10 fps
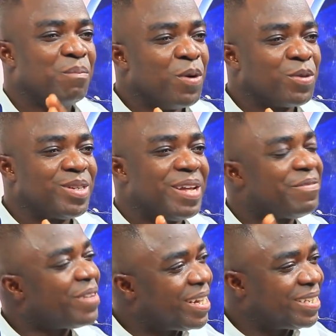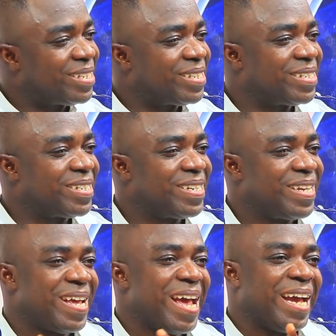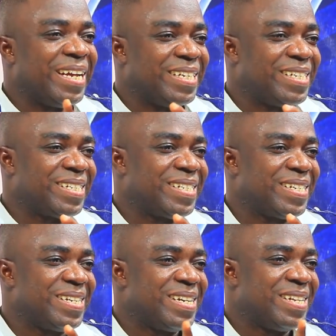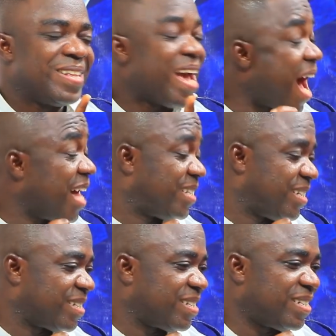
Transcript: both the fans and the artist.